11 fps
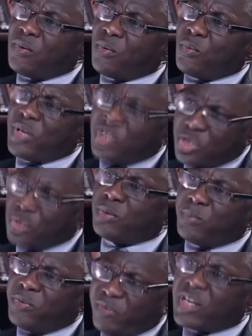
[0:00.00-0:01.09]
we should
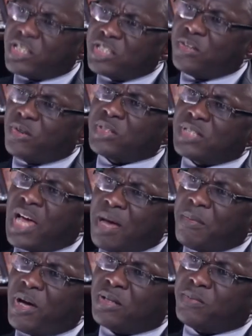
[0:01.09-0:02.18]
be very serious
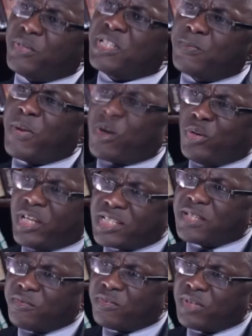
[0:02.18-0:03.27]
about being
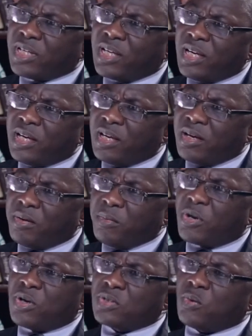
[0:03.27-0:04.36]
speculative.
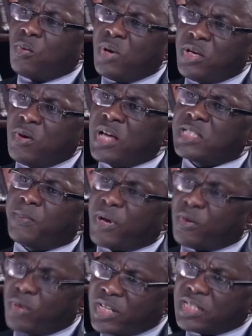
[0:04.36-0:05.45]
Because when you are
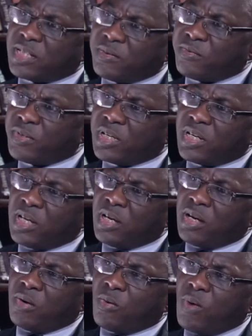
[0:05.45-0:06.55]
speculative,
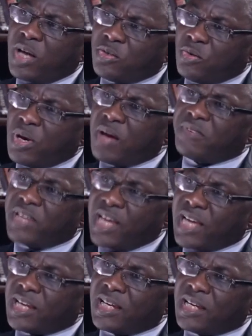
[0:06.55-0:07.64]
what you have
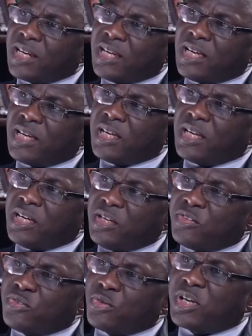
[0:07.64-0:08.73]
done
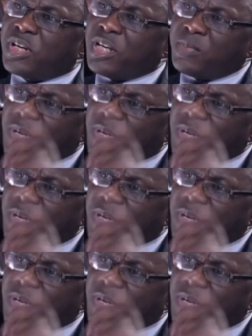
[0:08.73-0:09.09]
is to create